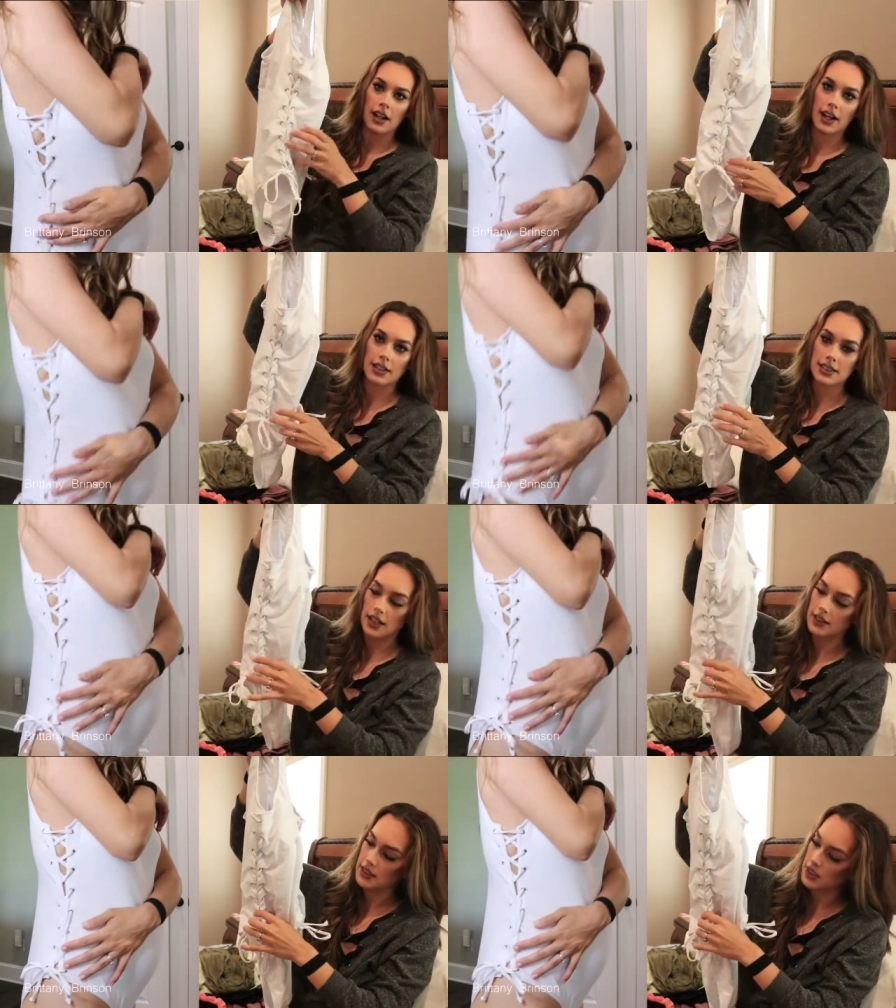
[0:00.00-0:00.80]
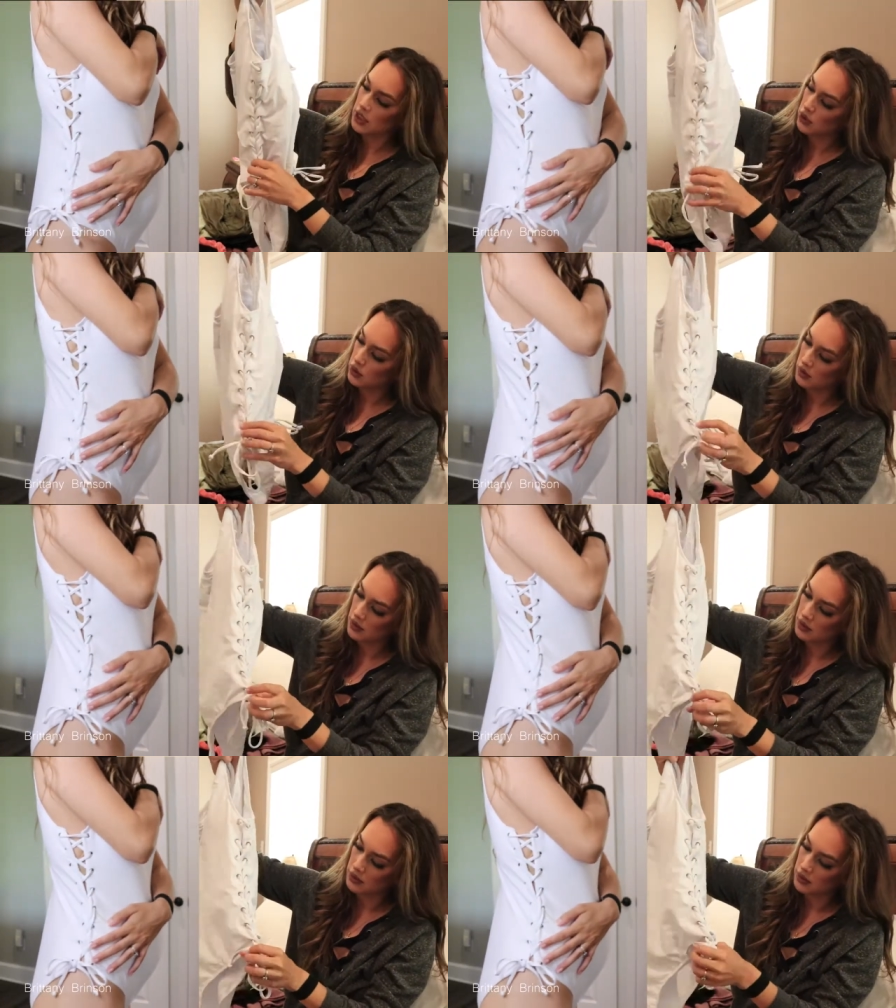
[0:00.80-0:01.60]
And it's got these cute
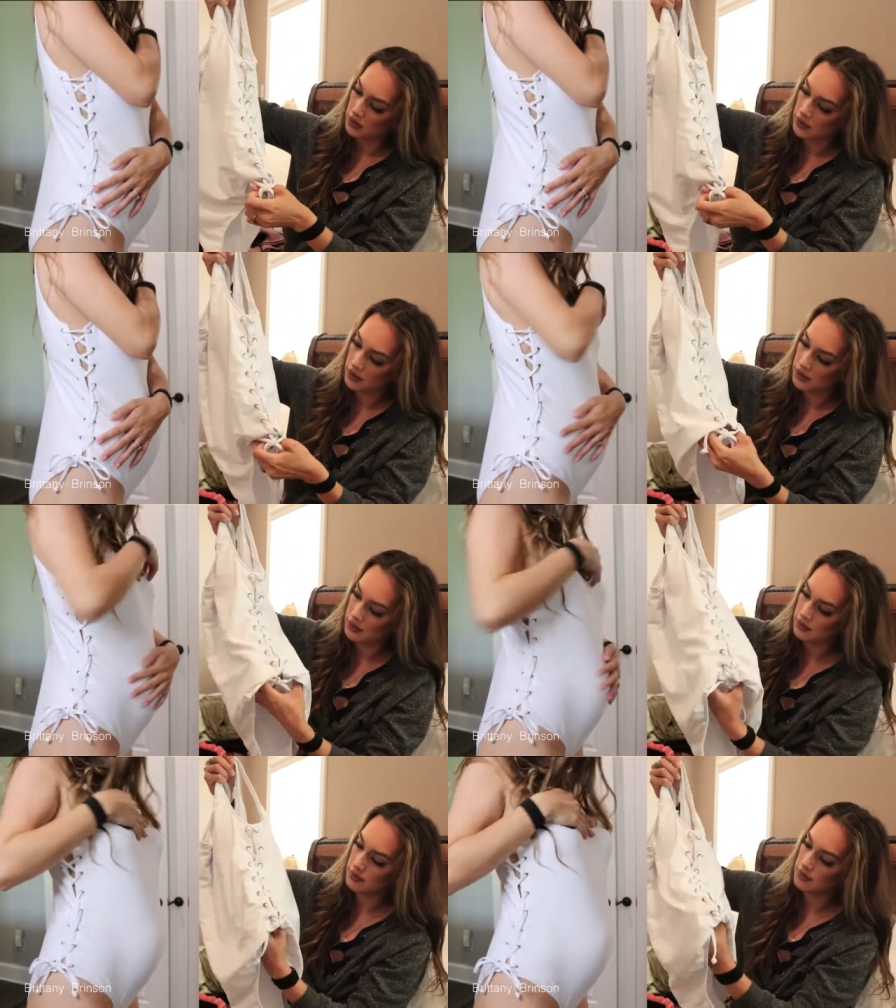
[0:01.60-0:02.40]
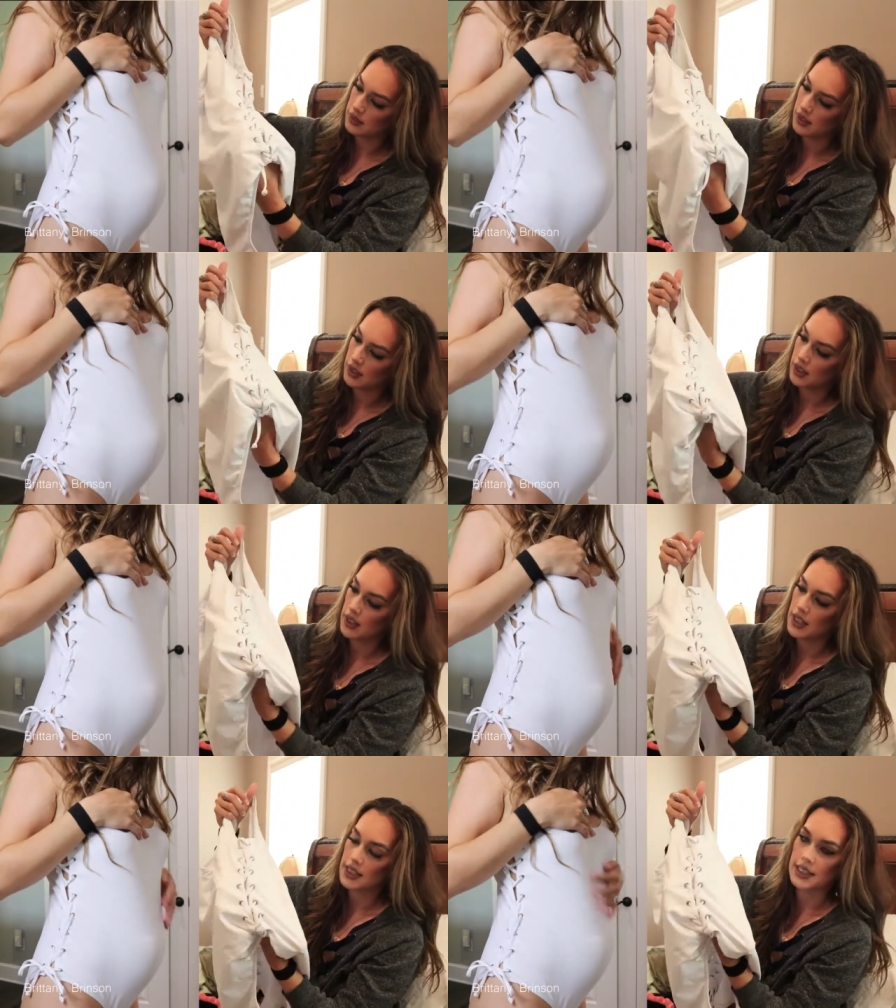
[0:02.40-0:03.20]
little
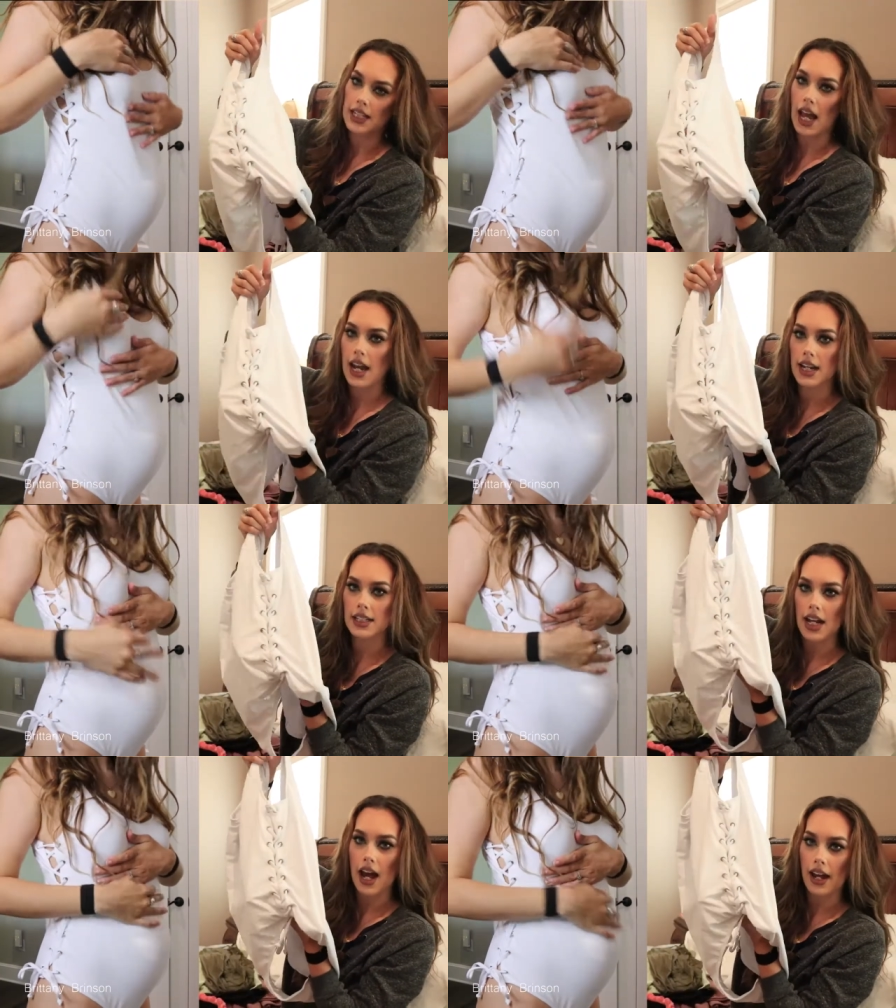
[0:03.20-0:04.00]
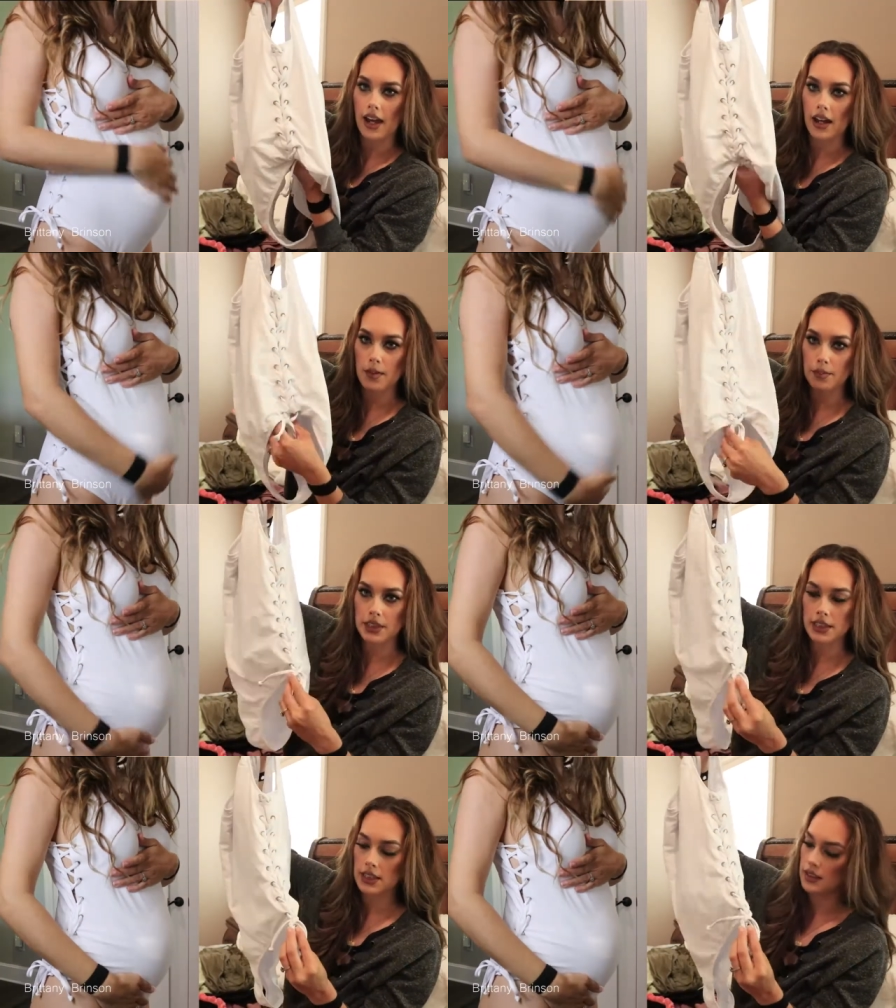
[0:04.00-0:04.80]
side
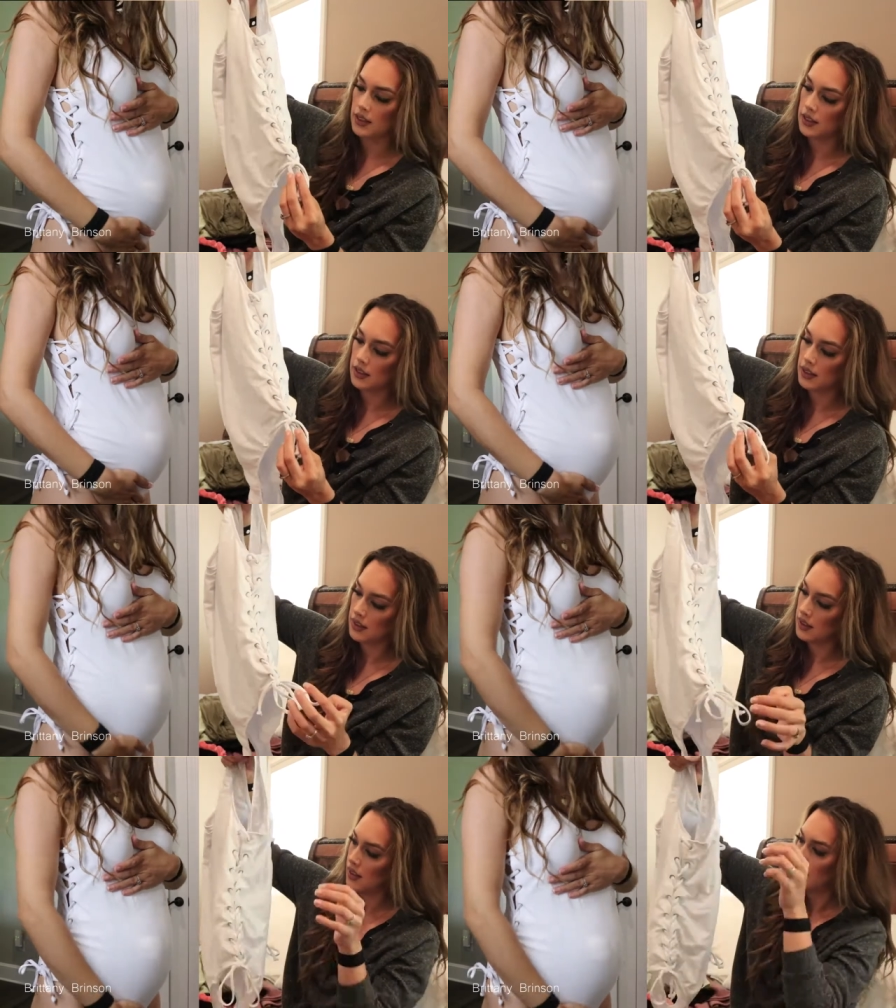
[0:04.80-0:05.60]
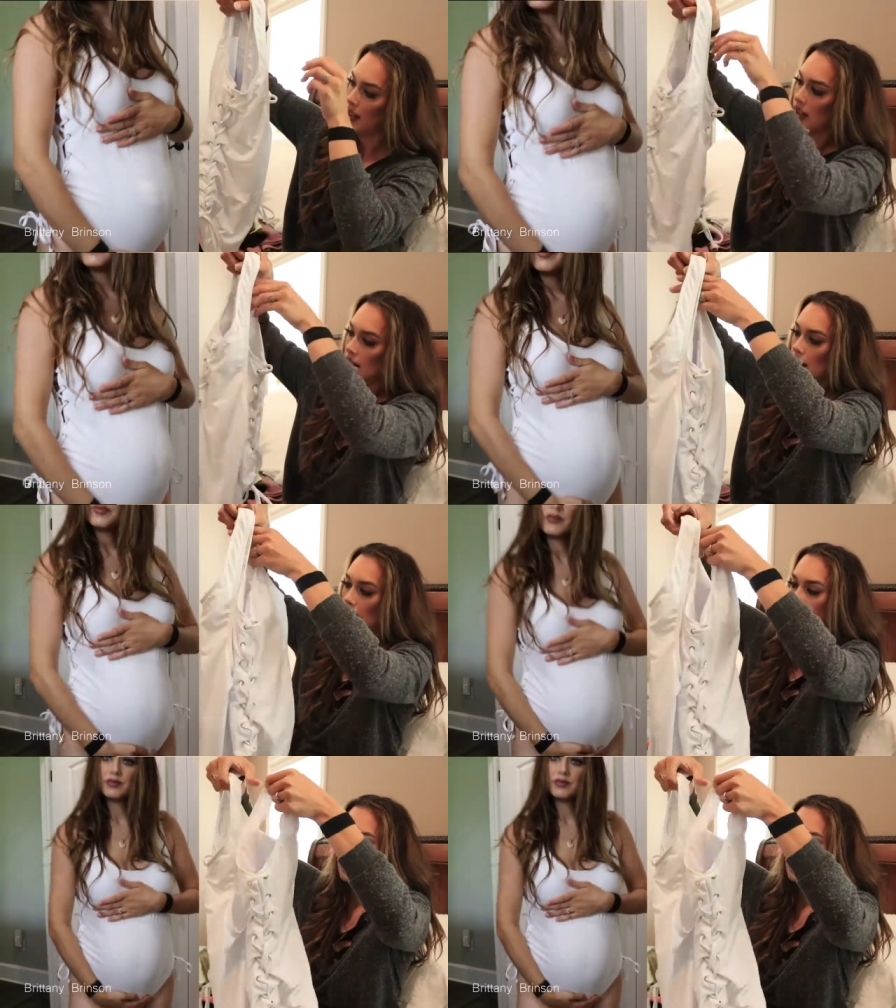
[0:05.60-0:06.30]
tie-ups. And